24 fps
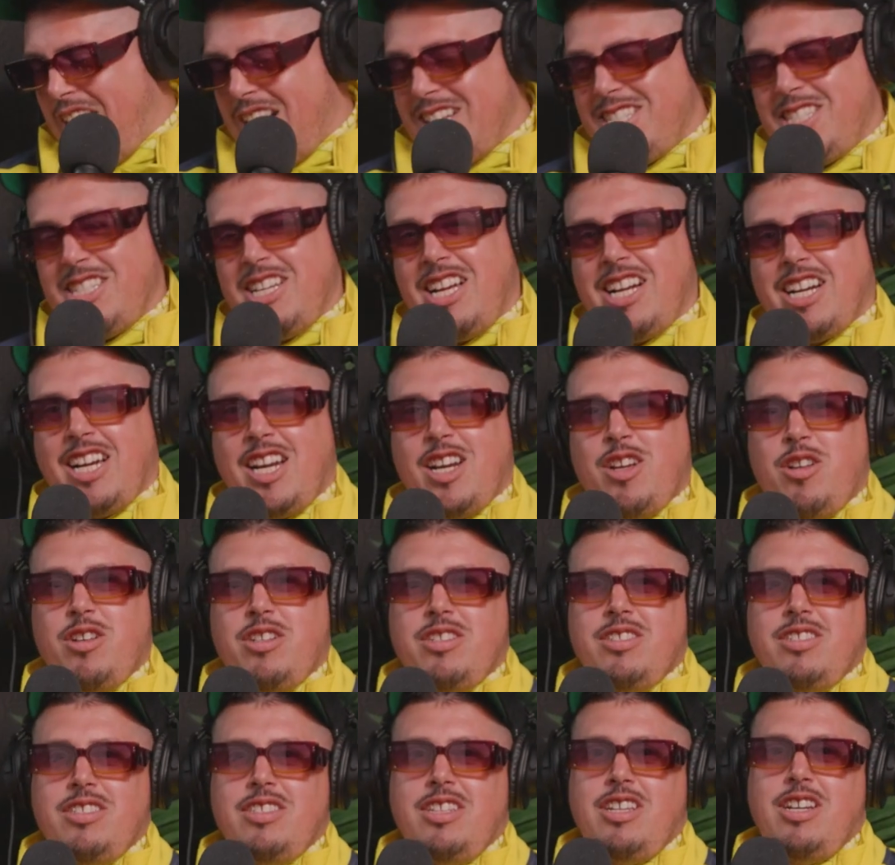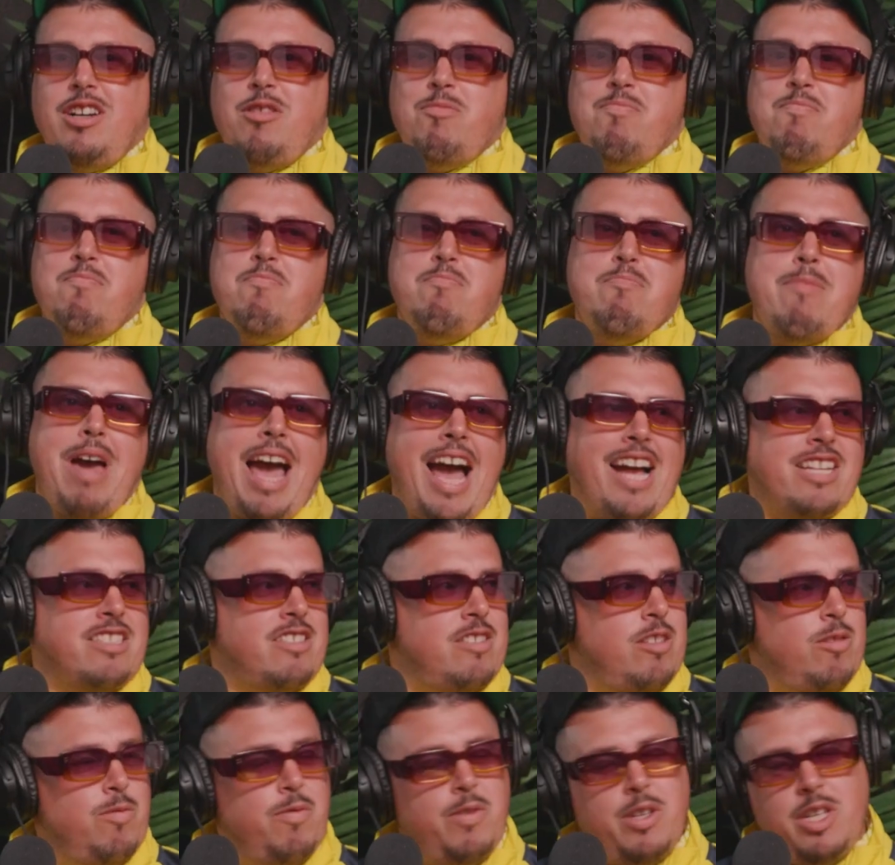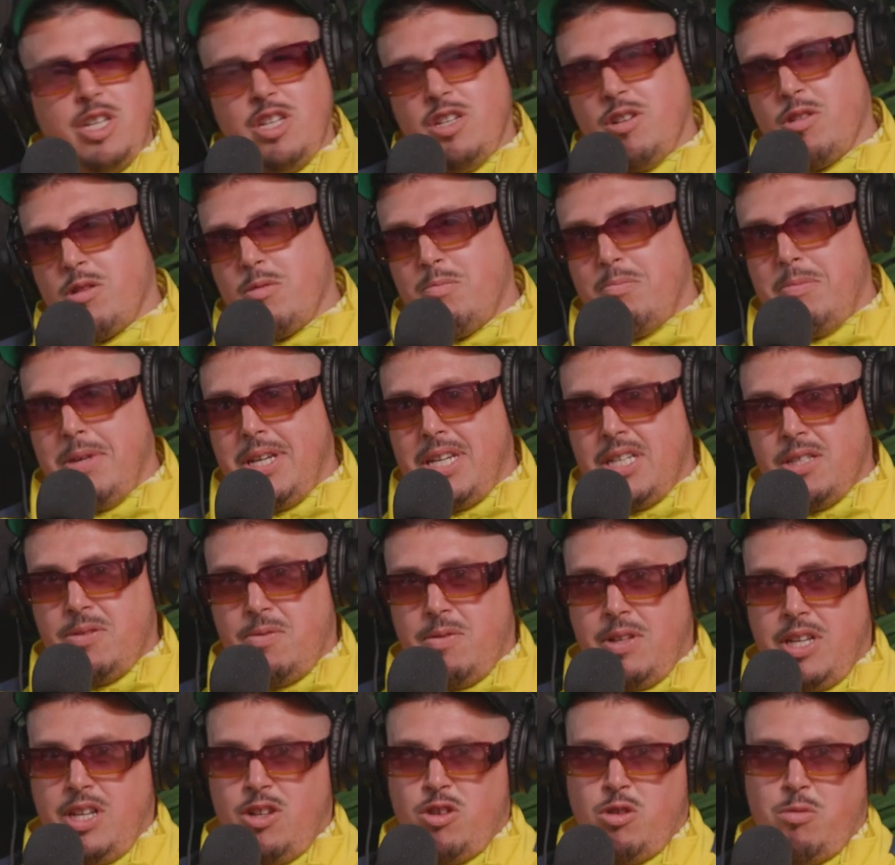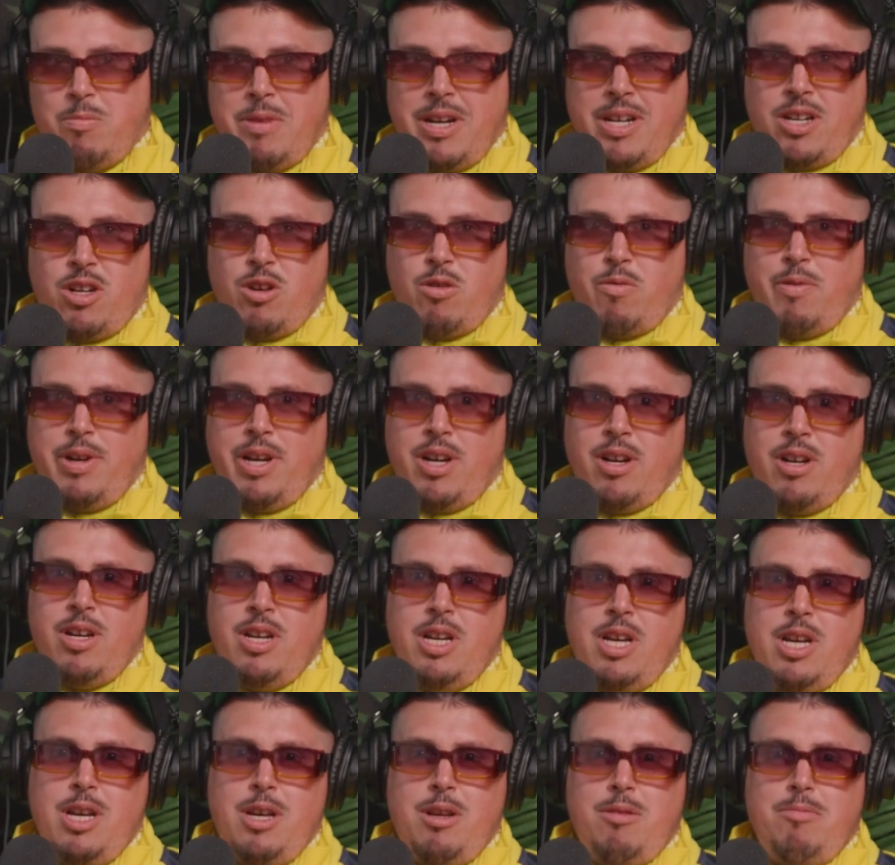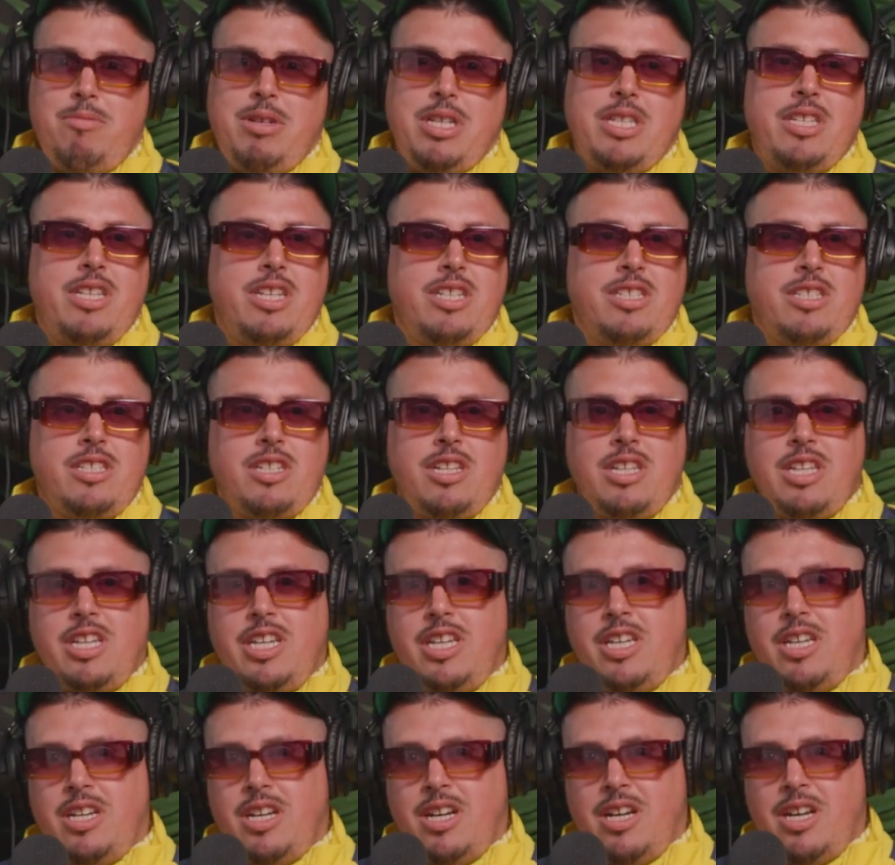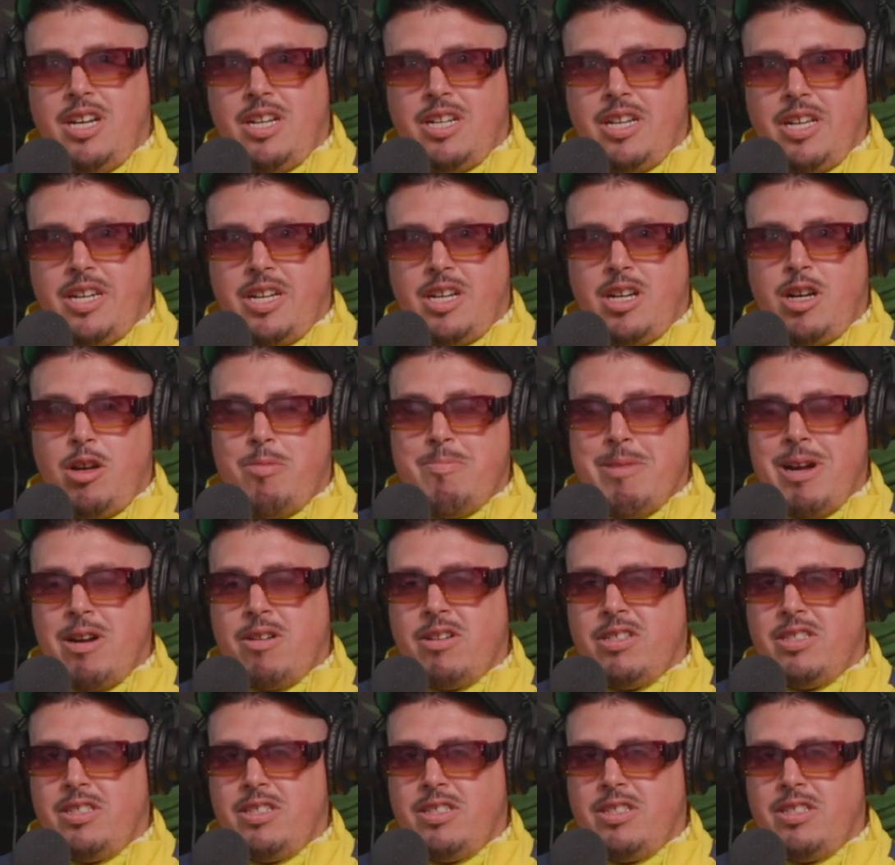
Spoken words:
got a massive video, the biggest video in my career, potentially gonna come out.